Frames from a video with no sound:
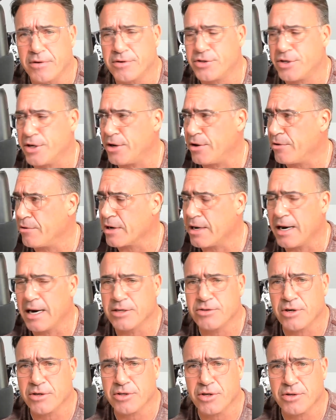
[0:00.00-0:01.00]
Let's say you're a
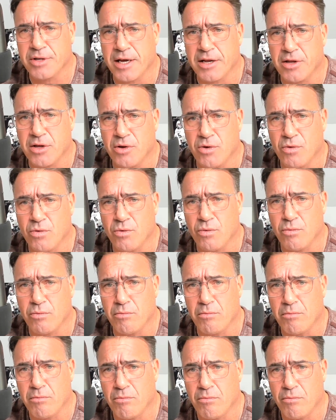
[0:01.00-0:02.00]
contractor that you
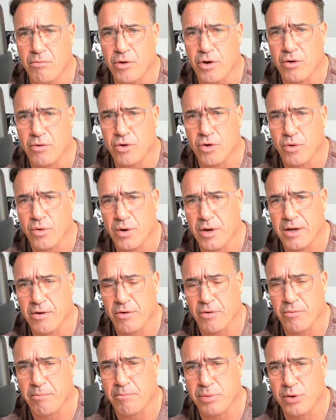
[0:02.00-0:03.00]
know,
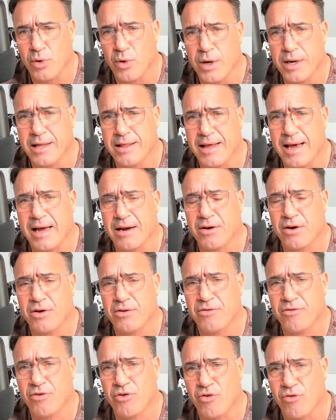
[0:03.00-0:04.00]
you're employed in that
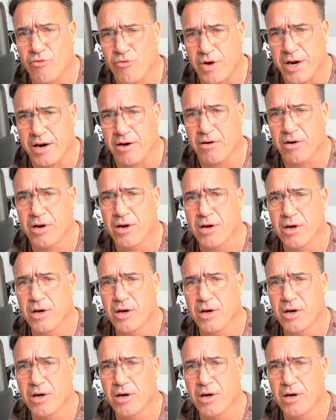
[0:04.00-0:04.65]
career